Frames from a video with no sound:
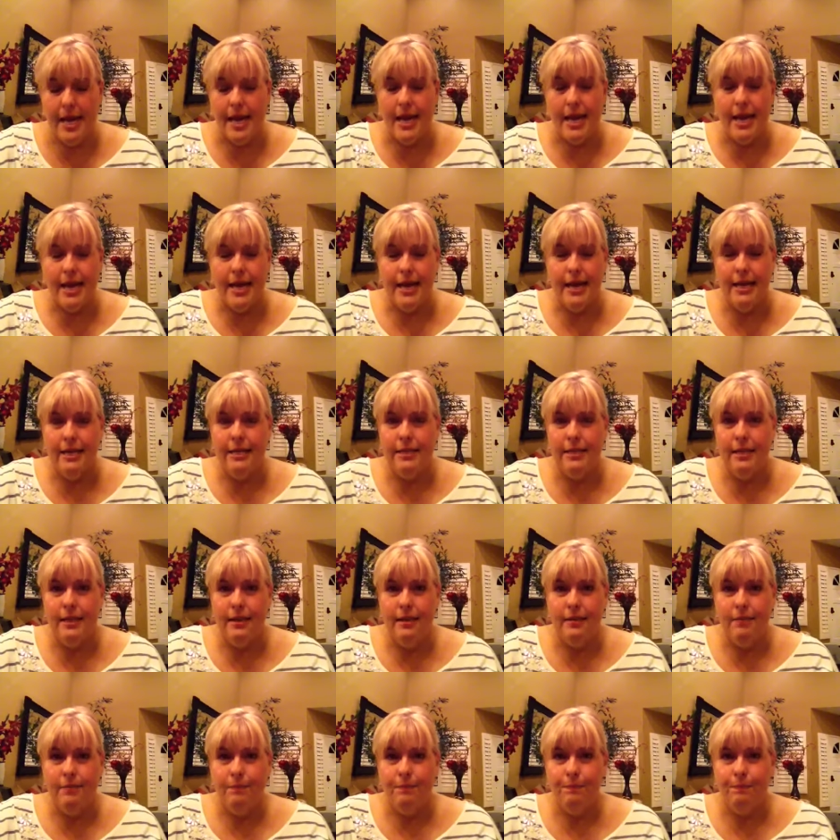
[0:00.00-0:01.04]
and
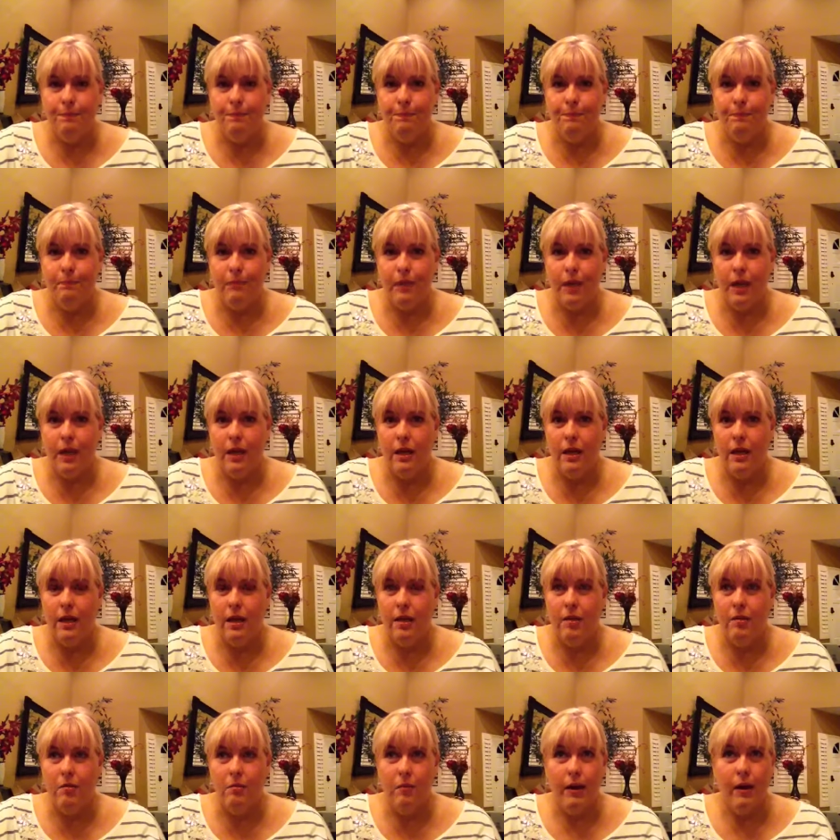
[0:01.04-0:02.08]
um,
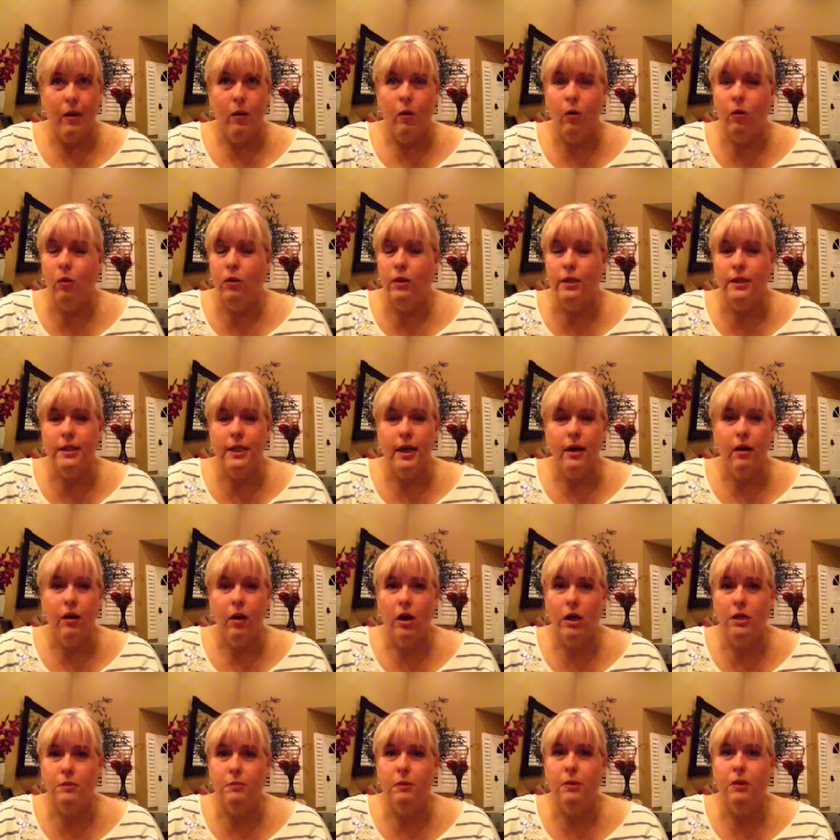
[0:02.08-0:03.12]
my whole entire
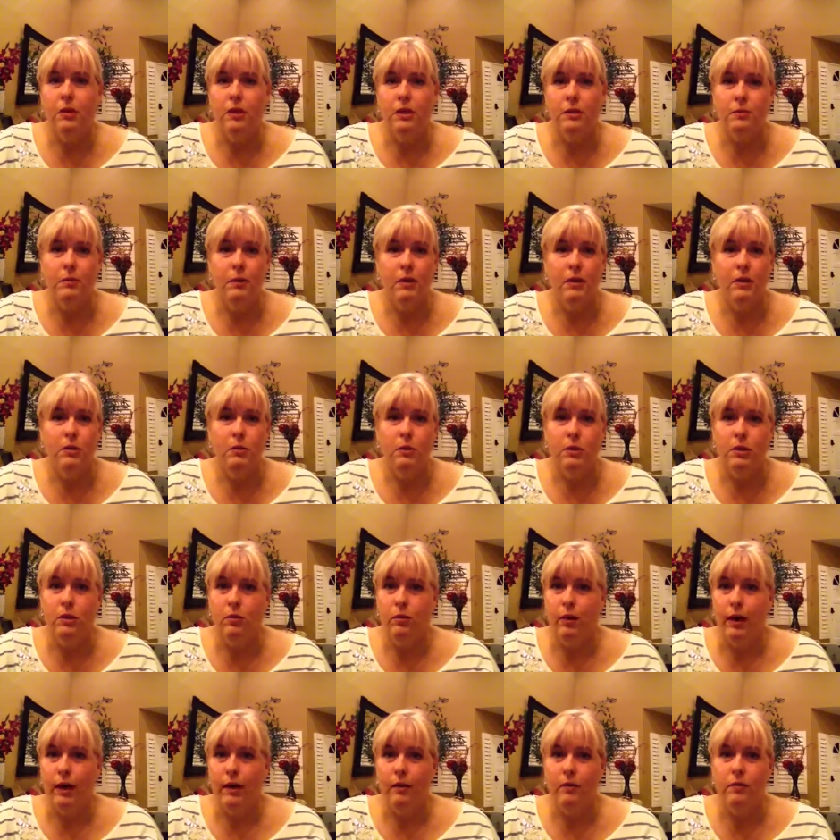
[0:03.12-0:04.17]
hospital experience was
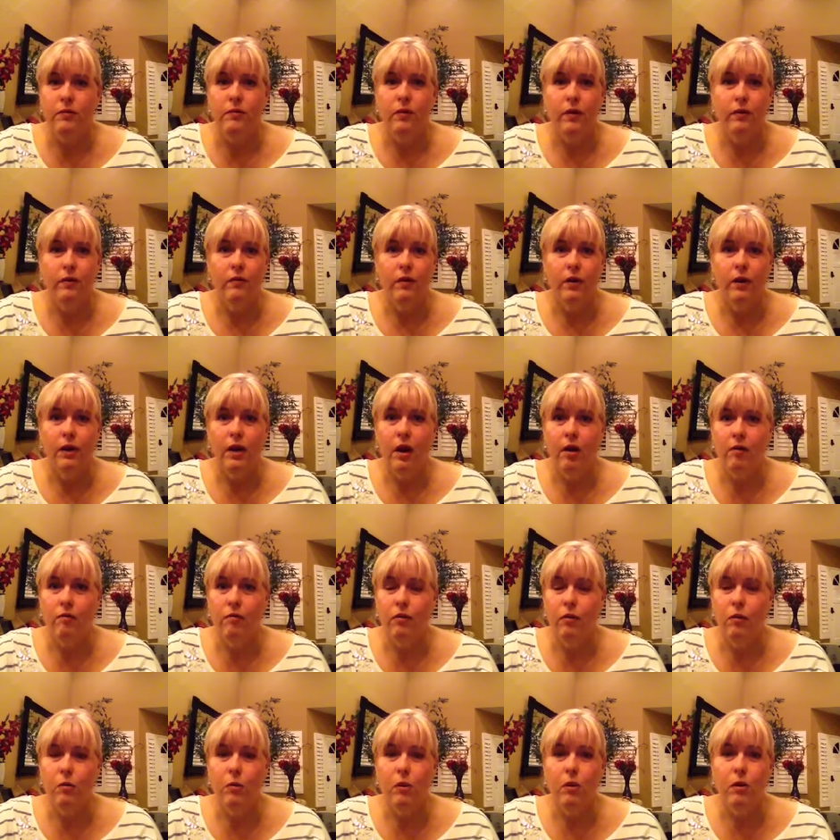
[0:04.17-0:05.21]
great. It was very, very
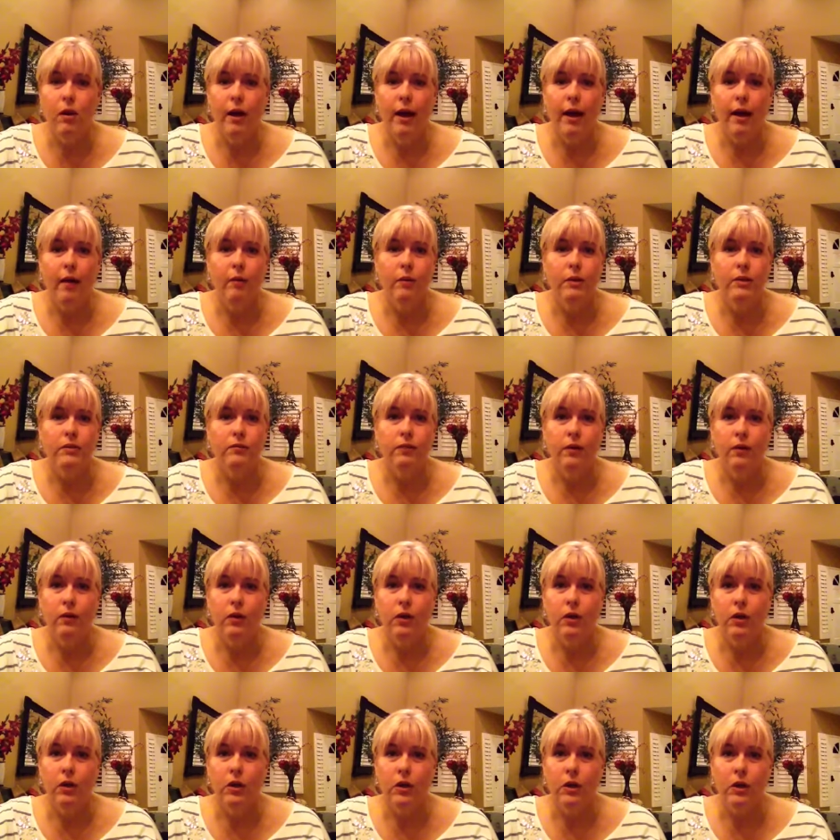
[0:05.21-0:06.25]
comfortable. I always
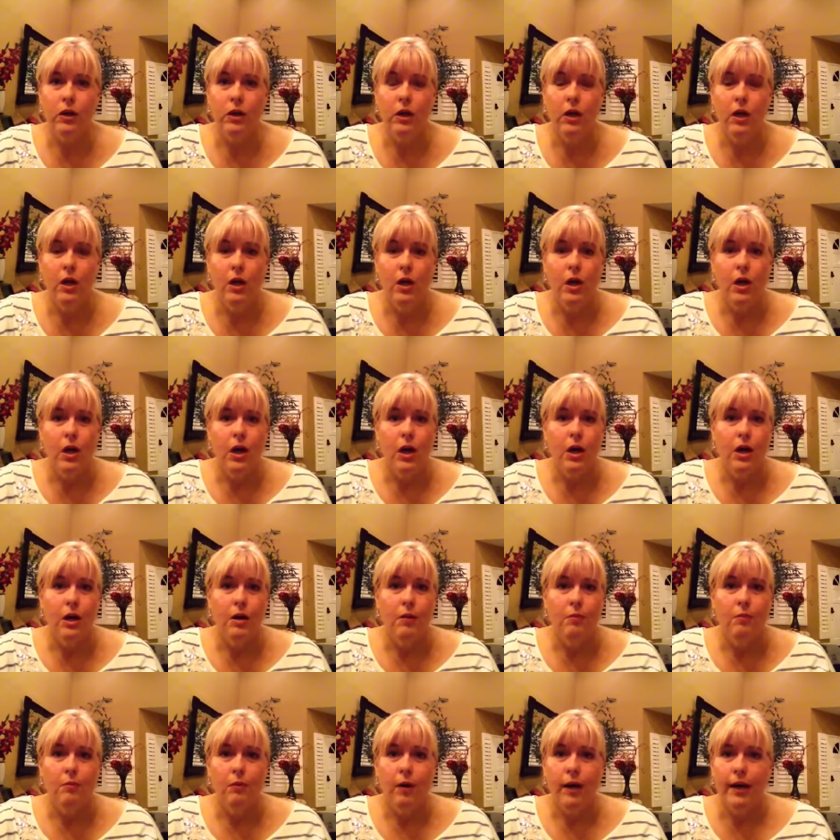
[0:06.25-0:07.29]
felt good.
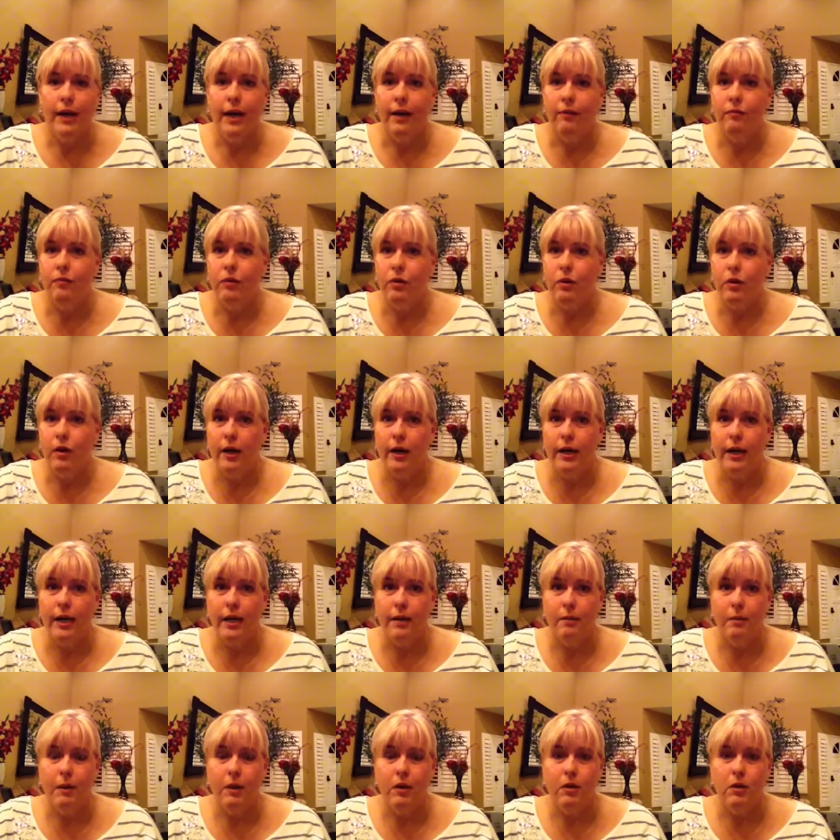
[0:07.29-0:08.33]
Um, right after I
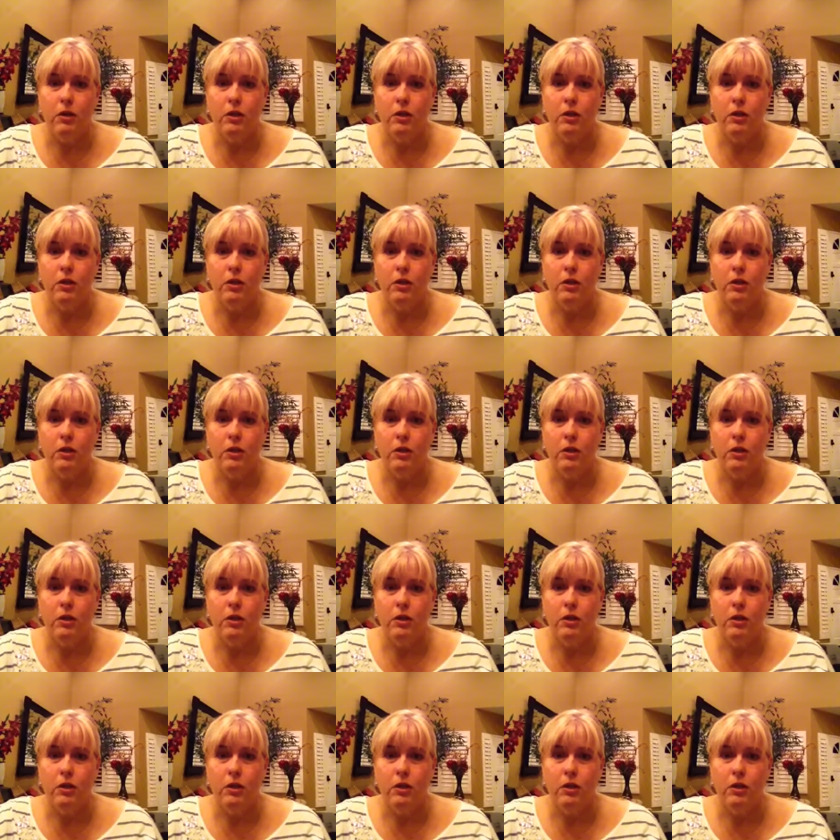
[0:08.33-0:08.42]
came out of